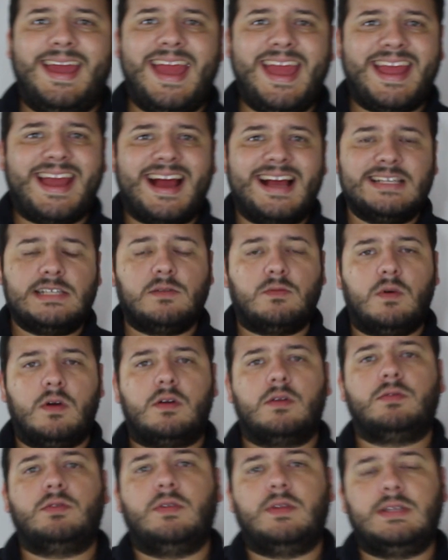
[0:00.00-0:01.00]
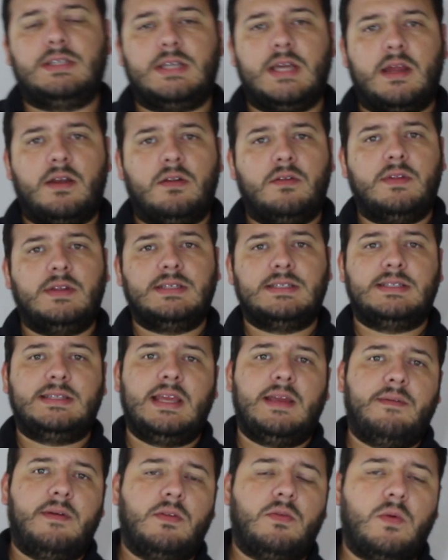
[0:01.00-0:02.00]
Hey guys, and welcome to the channel. This is
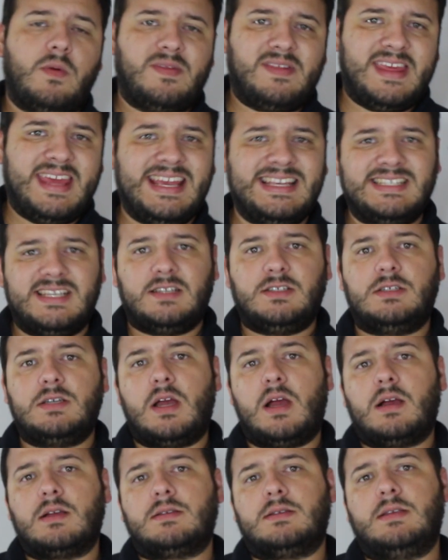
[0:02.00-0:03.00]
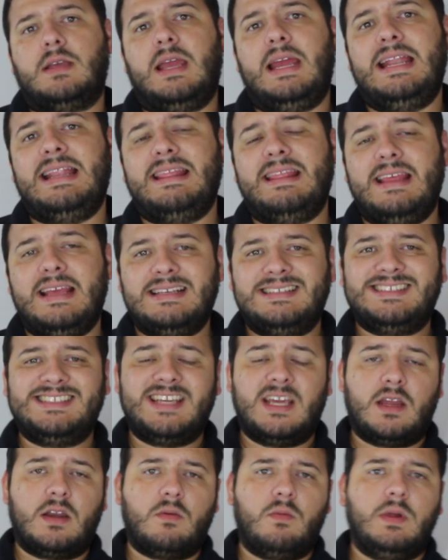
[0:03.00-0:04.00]
David with Geeks and Jocks. In
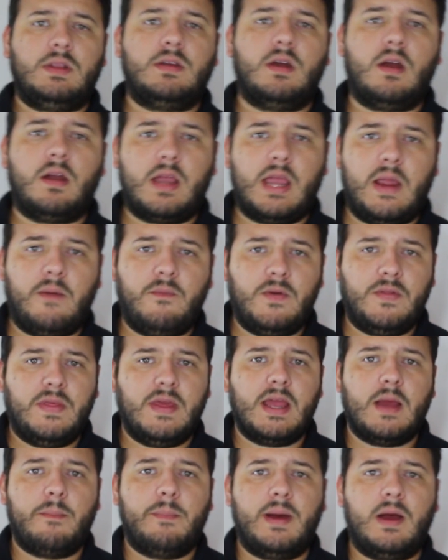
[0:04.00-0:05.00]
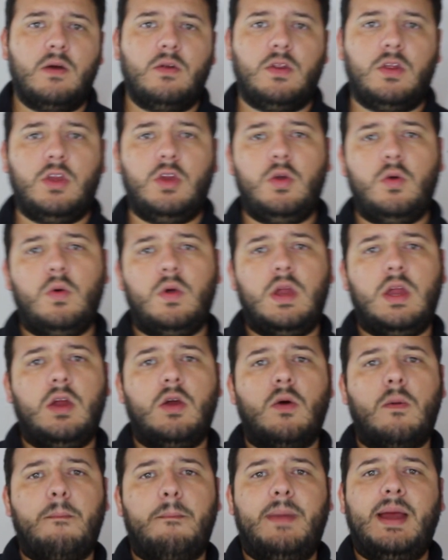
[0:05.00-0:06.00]
this channel we talk everything about
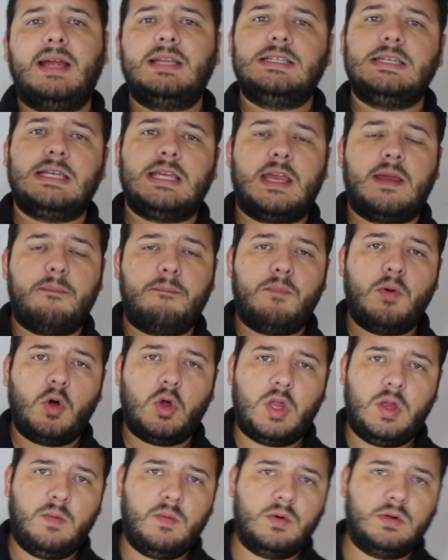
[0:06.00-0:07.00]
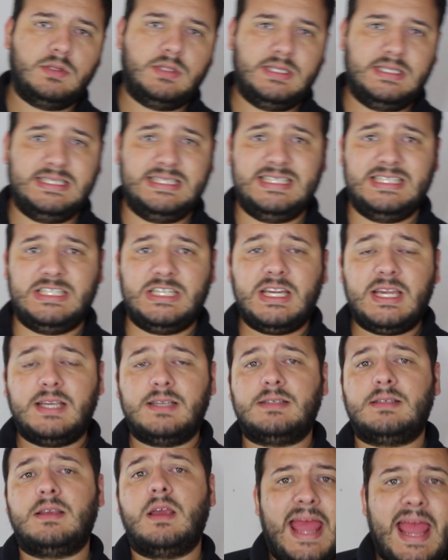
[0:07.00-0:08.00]
Yu-Gi-Oh, Magic, and Pokemon
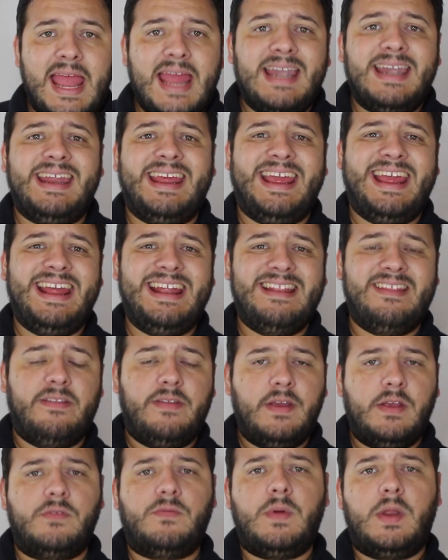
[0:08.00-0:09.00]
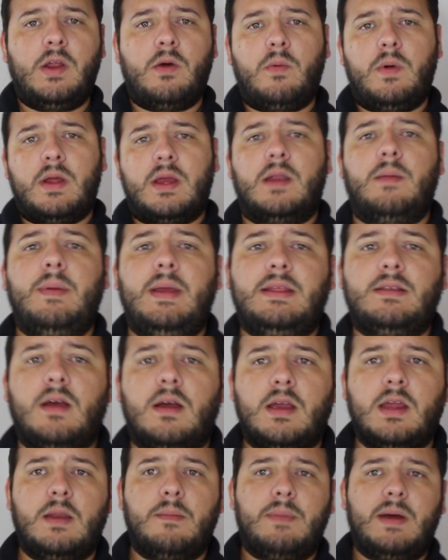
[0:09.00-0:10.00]
TCGs. And in this video we're going to be
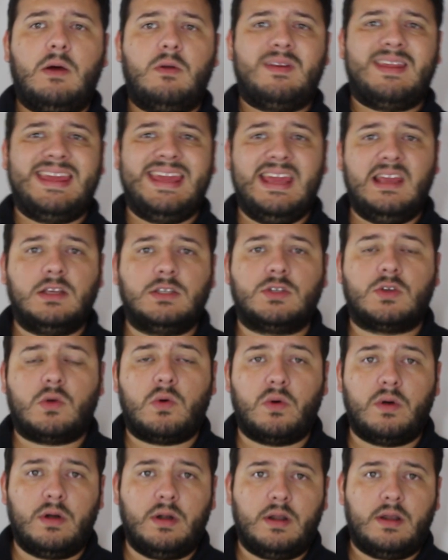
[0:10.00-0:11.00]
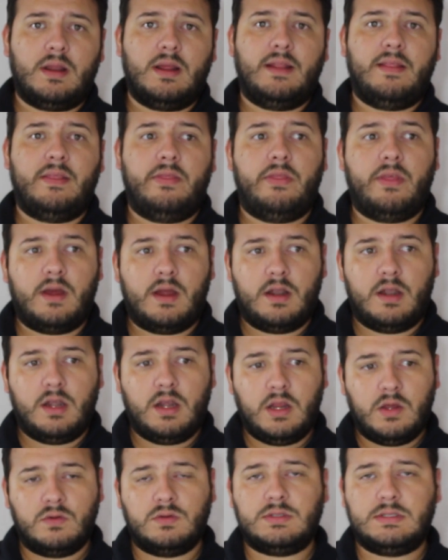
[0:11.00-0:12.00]
talking about King's Court, the
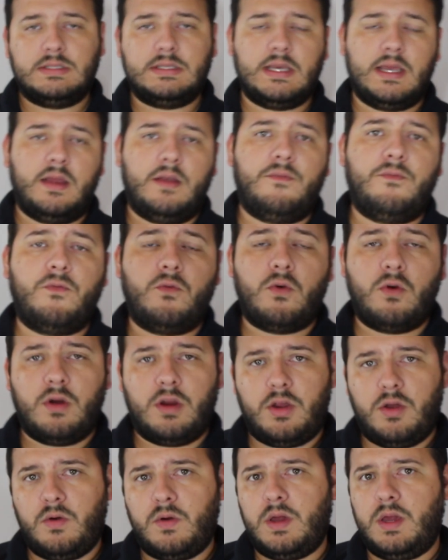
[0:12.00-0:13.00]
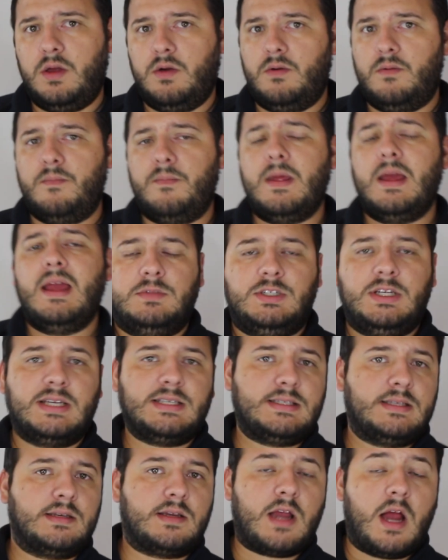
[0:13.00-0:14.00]
new set for Yu-Gi-Oh.
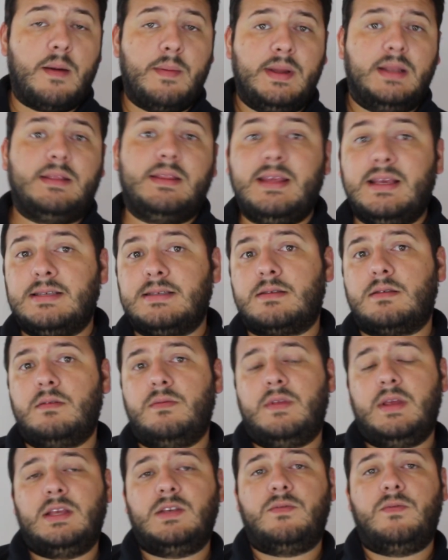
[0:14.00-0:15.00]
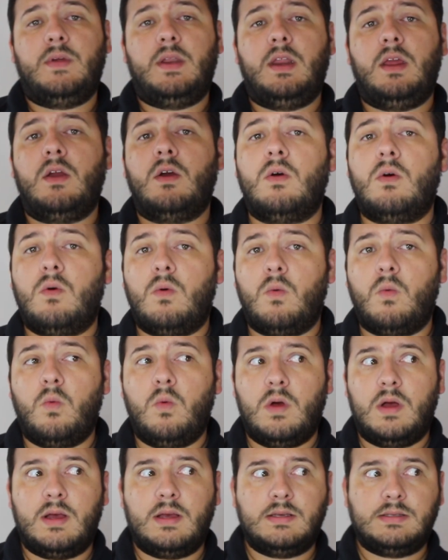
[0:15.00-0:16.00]
Just a comment, this video
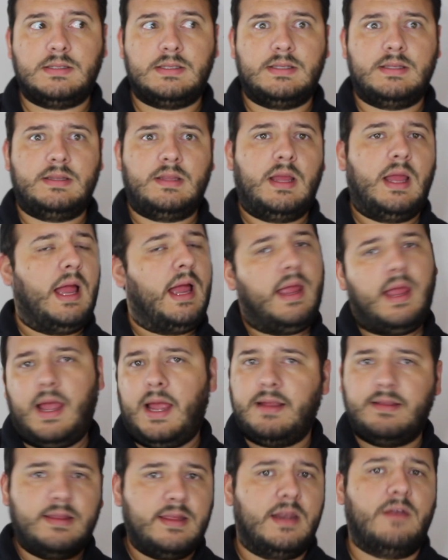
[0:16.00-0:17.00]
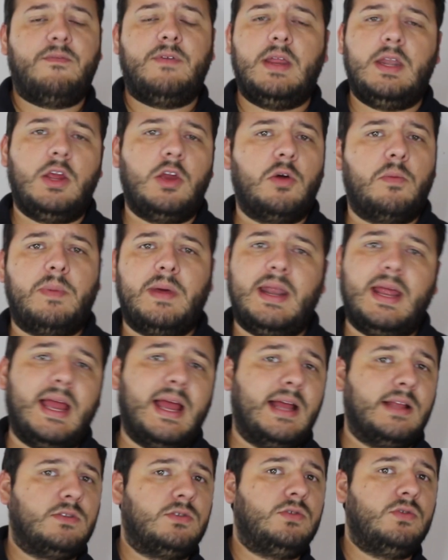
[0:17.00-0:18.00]
was, I did a video but I
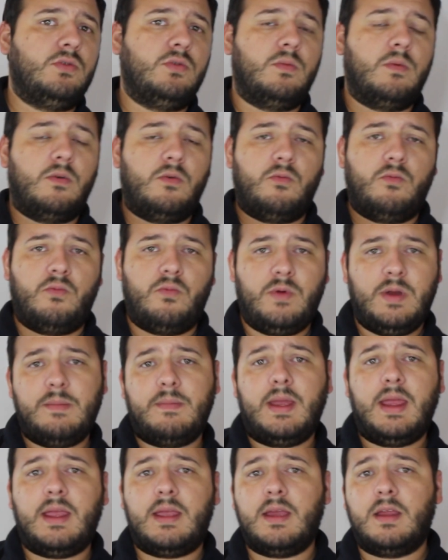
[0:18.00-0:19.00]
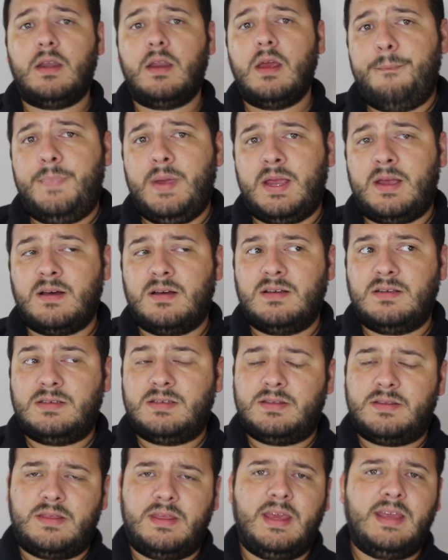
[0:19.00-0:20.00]
had to remake it
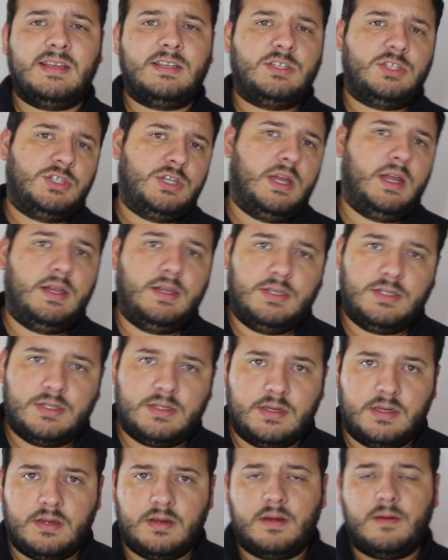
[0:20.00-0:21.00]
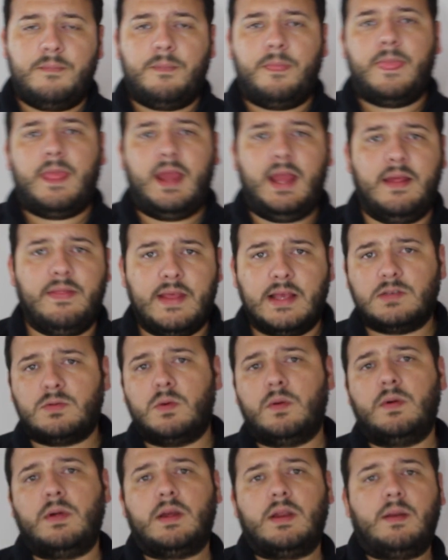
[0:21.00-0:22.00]
because things changed. And that's
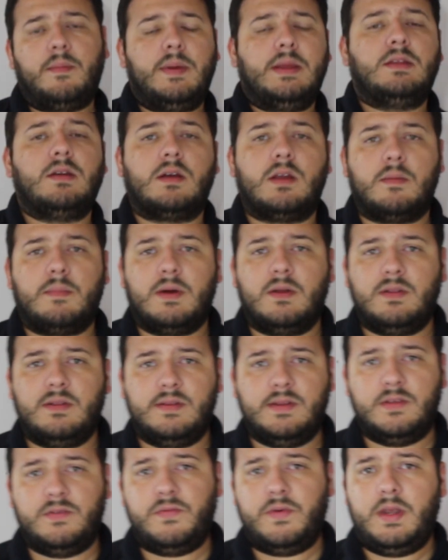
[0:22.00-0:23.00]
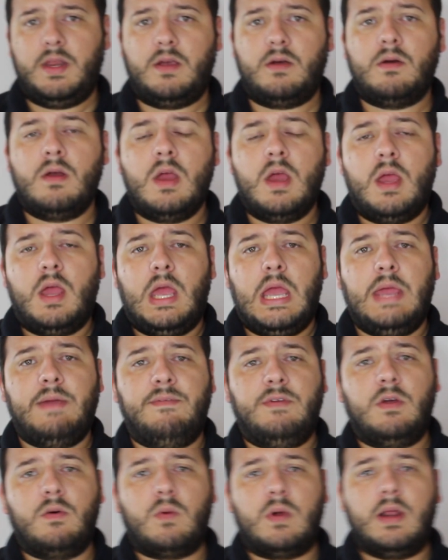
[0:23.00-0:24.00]
what we're going to be talking about in this video.
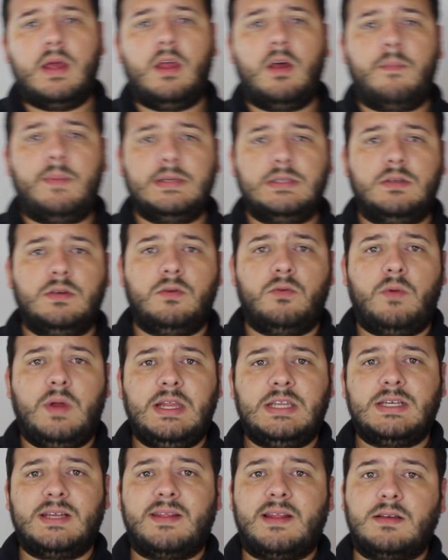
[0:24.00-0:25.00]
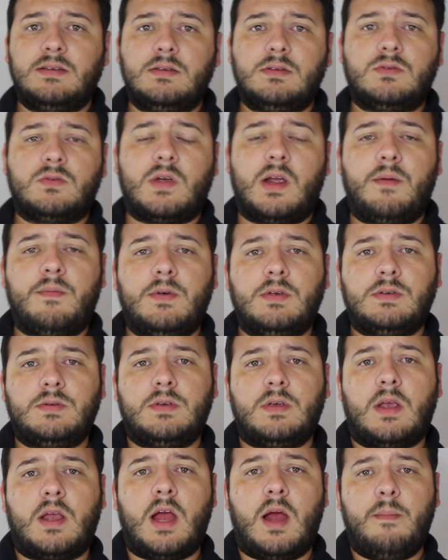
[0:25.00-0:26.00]
If you want to help us to reach 1,000
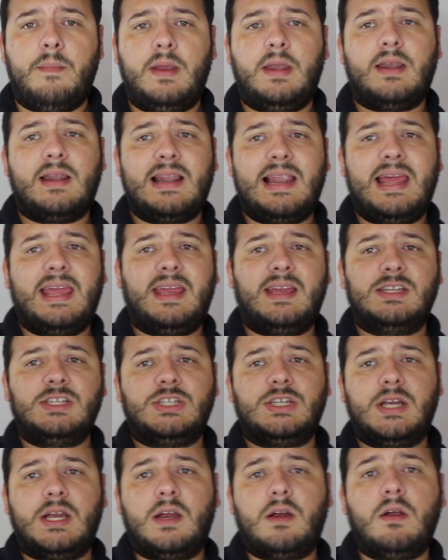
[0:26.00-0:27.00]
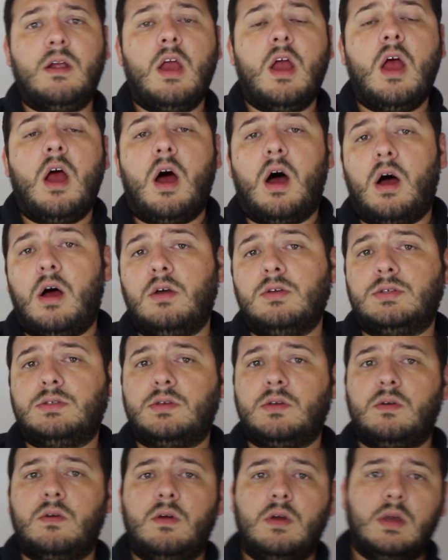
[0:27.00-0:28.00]
subscribers, comment, like, and share.
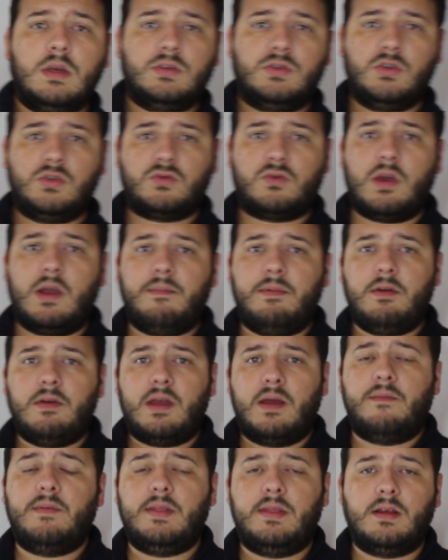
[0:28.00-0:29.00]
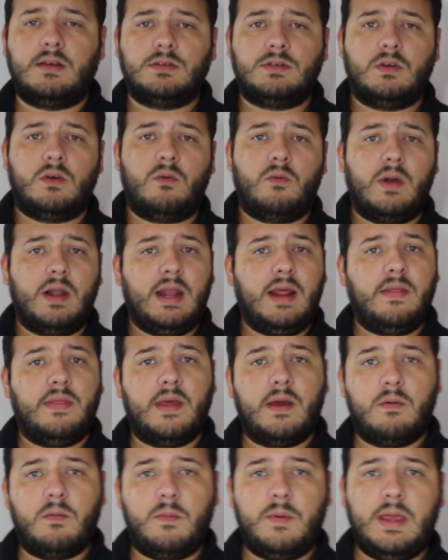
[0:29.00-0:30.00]
Also, subscribe if you haven't done so already.
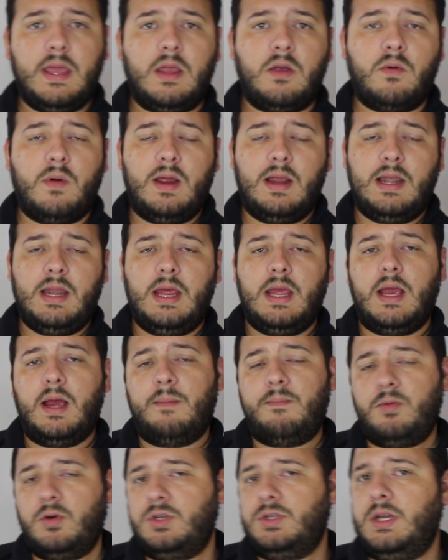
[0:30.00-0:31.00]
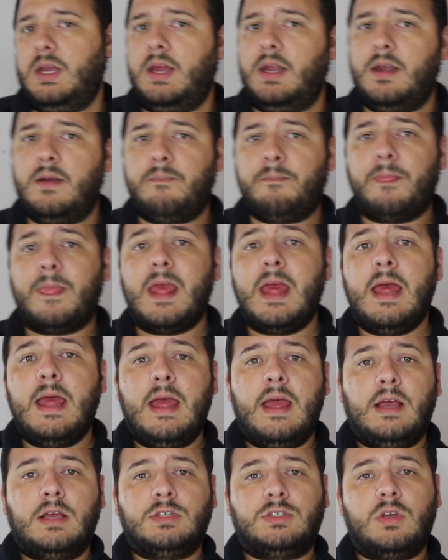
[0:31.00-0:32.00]
That would be greatly appreciated.
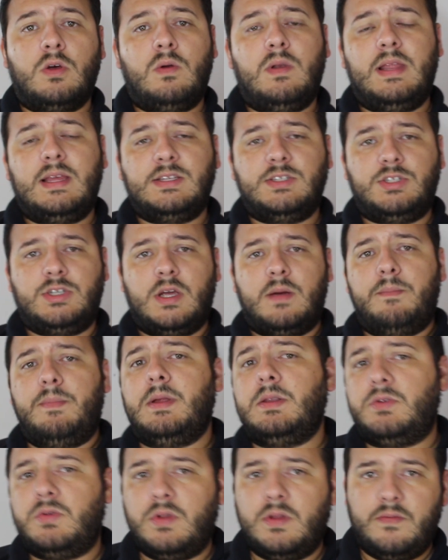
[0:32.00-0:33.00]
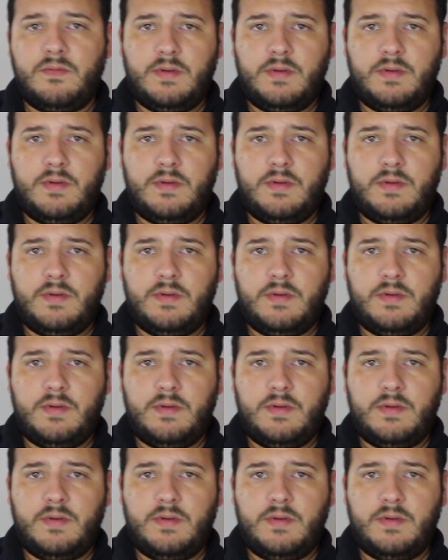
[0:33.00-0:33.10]
So let's jump into the